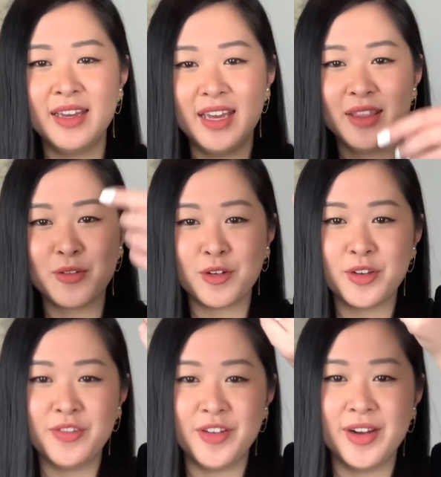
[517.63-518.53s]
in the crook
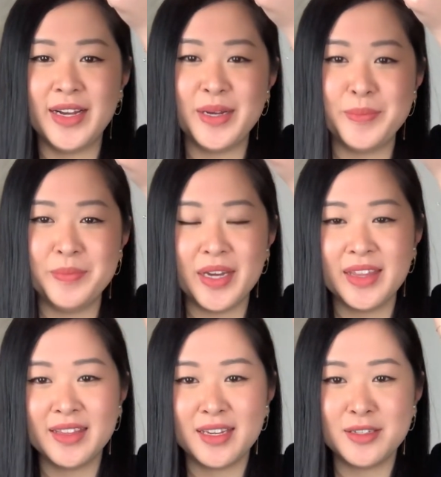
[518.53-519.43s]
of your arm. I
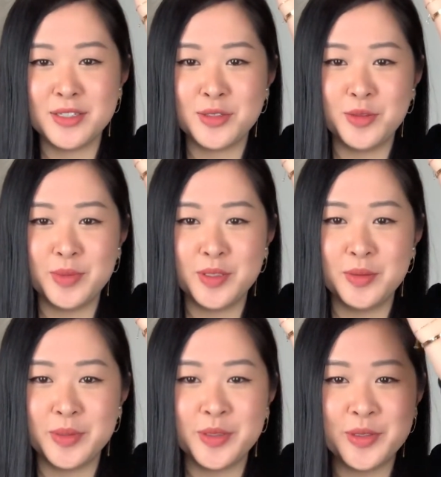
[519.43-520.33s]
think that is super
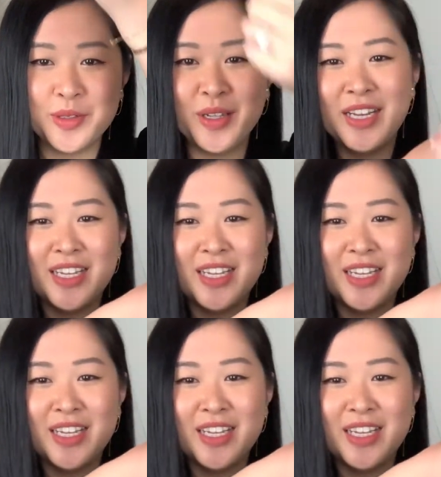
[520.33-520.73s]
cool.